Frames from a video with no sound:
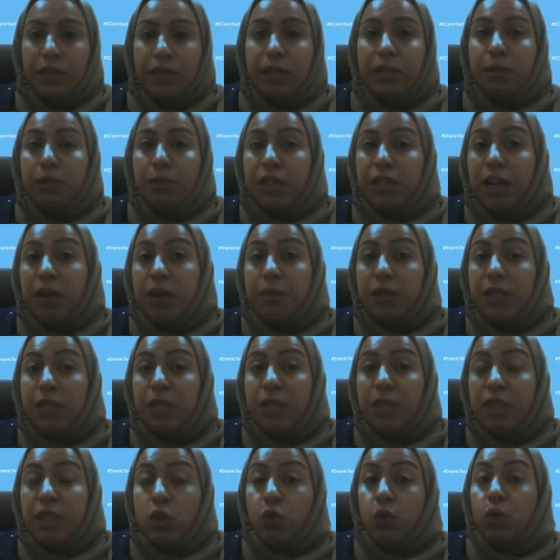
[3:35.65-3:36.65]
Sometimes
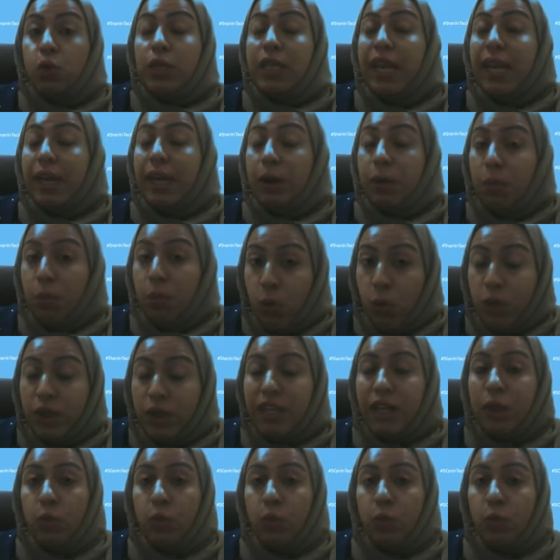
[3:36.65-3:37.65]
things do take more
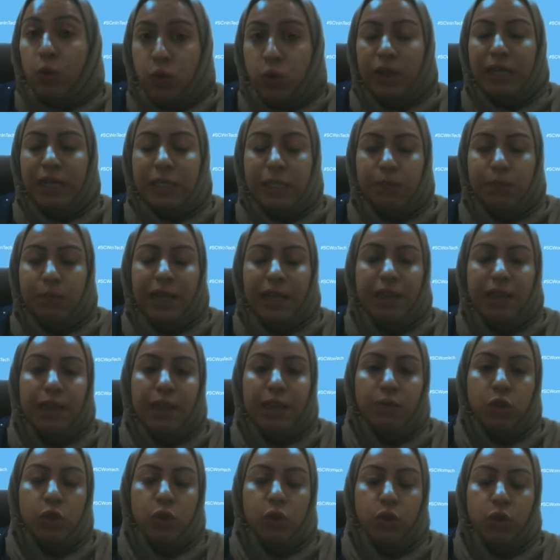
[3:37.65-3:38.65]
than what we expect
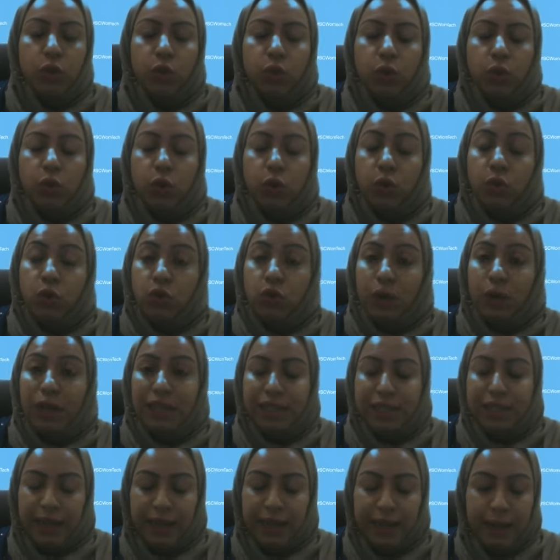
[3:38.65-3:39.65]
them to usually
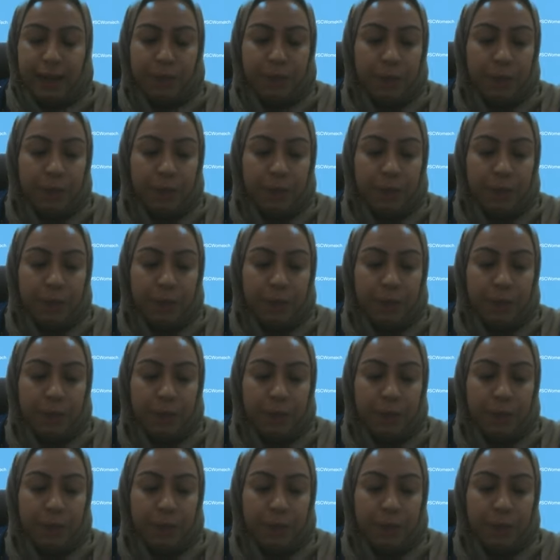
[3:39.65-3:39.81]
take.